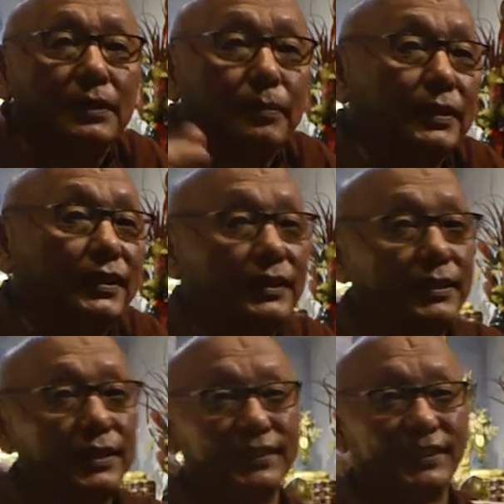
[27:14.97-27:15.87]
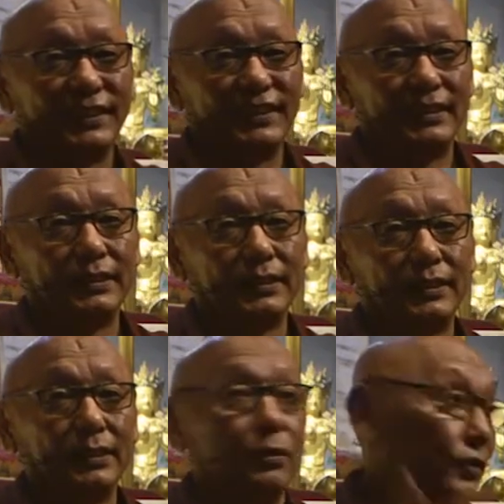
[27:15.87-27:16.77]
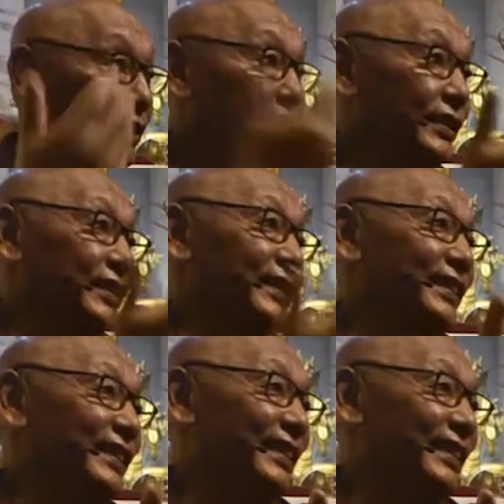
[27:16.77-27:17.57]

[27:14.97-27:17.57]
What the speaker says: dependent arising. Contradiction.